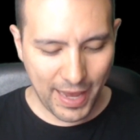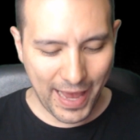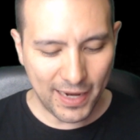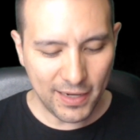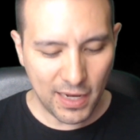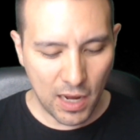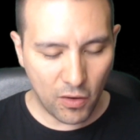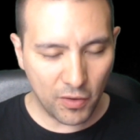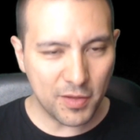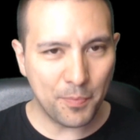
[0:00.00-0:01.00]
and now
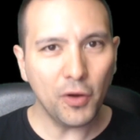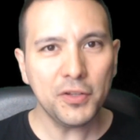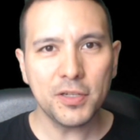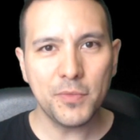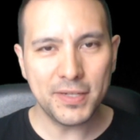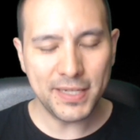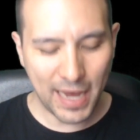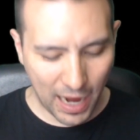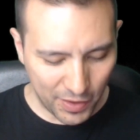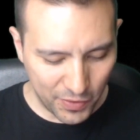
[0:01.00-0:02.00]
on the bottom you see
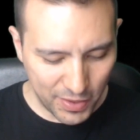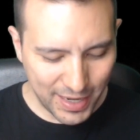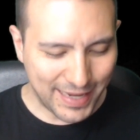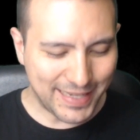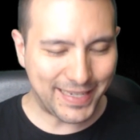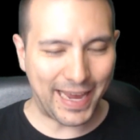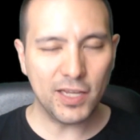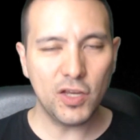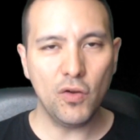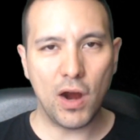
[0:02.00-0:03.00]
other,
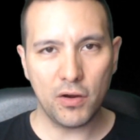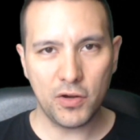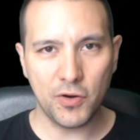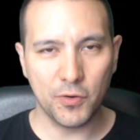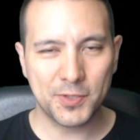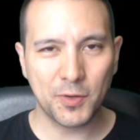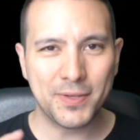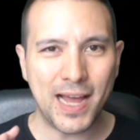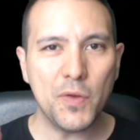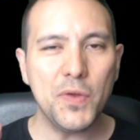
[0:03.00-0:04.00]
scan QR code. So
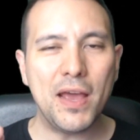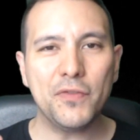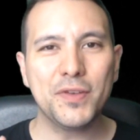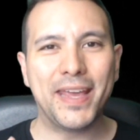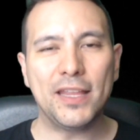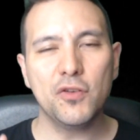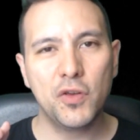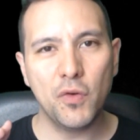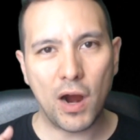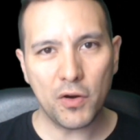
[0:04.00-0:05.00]
now you have to get your
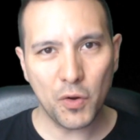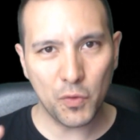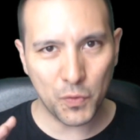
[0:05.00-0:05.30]
QR code